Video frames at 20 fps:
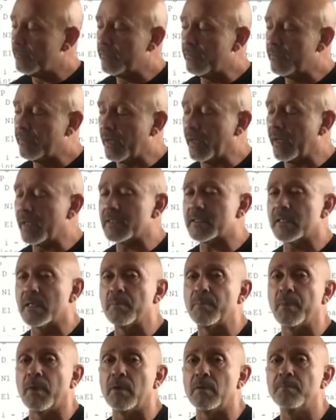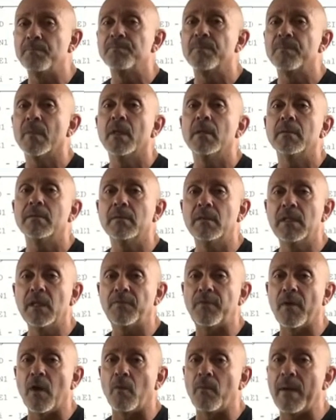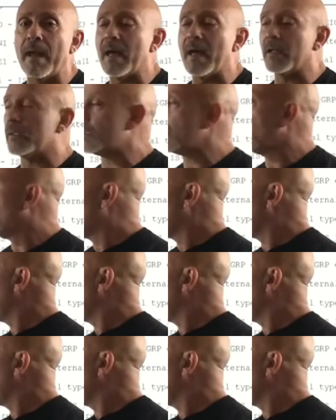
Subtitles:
Very simple. Default routes.